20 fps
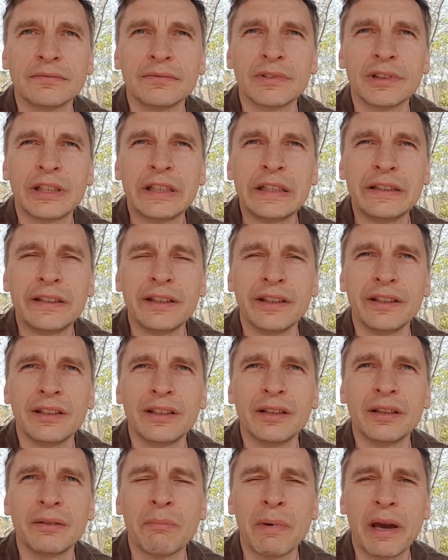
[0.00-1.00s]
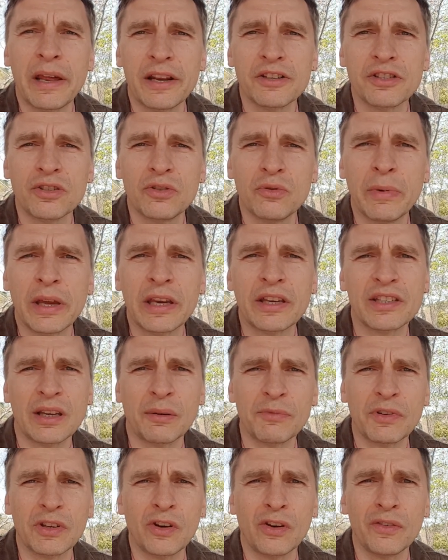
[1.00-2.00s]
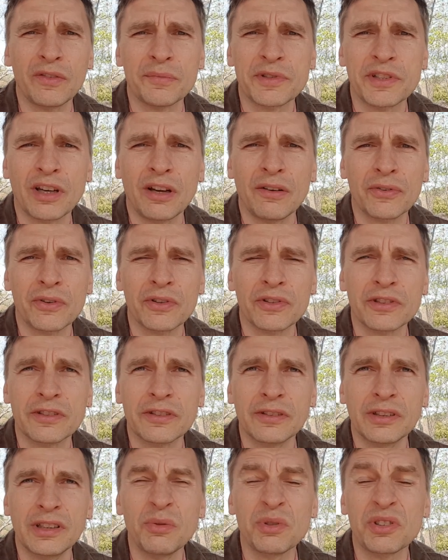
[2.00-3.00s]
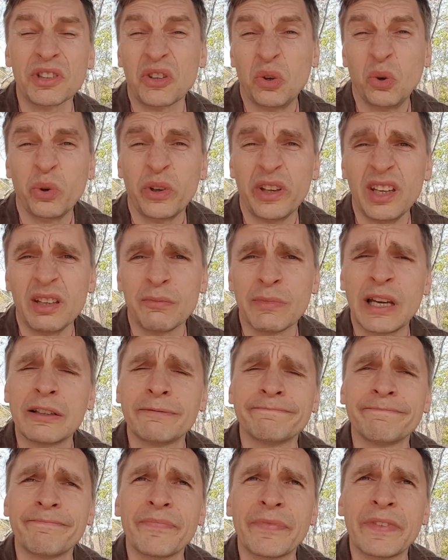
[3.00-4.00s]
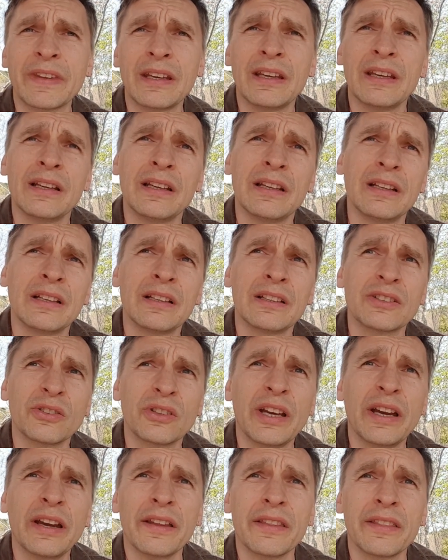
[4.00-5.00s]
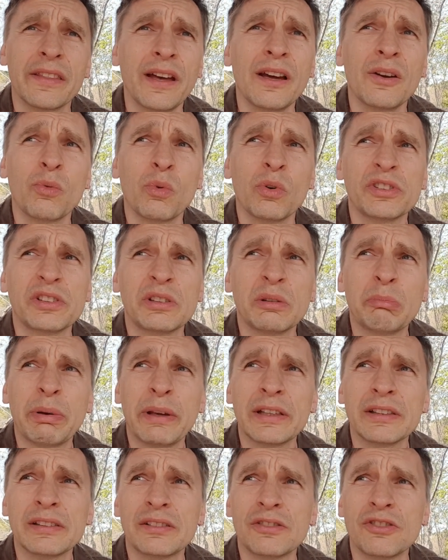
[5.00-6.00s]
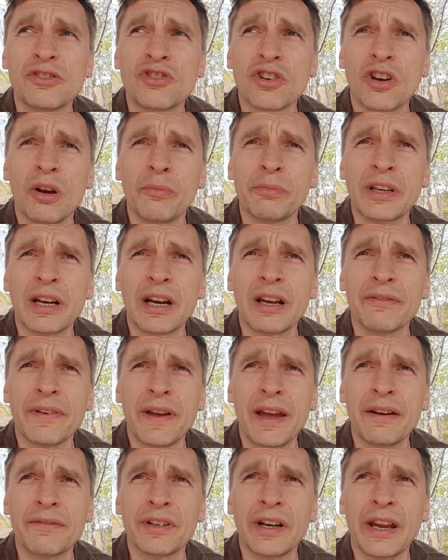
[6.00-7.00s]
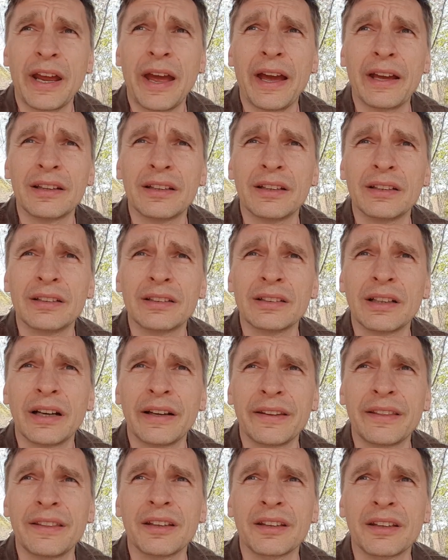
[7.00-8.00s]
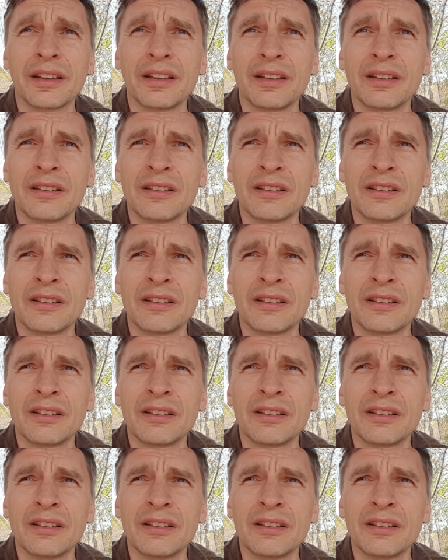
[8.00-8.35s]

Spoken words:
he did manage to make something of himself, because he was a cool kid, man. So yeah, that was the best job that I've ever had, I think.